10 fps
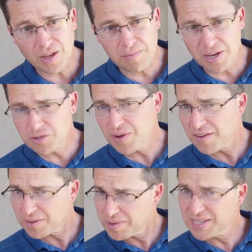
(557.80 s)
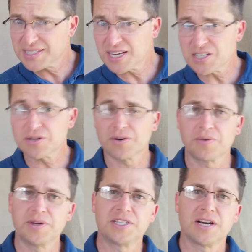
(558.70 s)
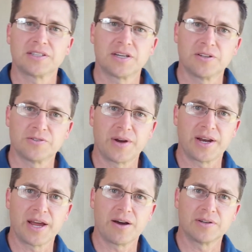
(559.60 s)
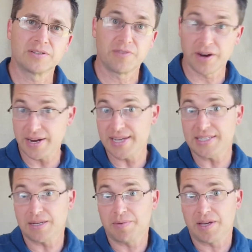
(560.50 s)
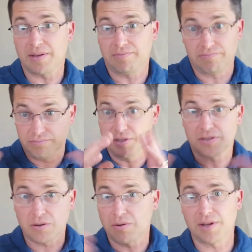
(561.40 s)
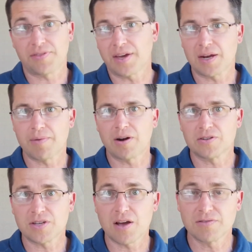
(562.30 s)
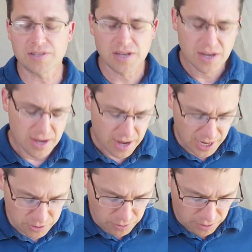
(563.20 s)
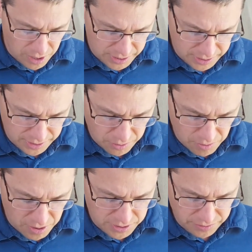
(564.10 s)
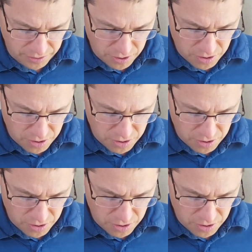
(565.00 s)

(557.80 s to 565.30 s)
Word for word: because we have to be intentional to reach out to others right now. It's very easy to be just totally thinking about ourselves as we're locked in the walls of our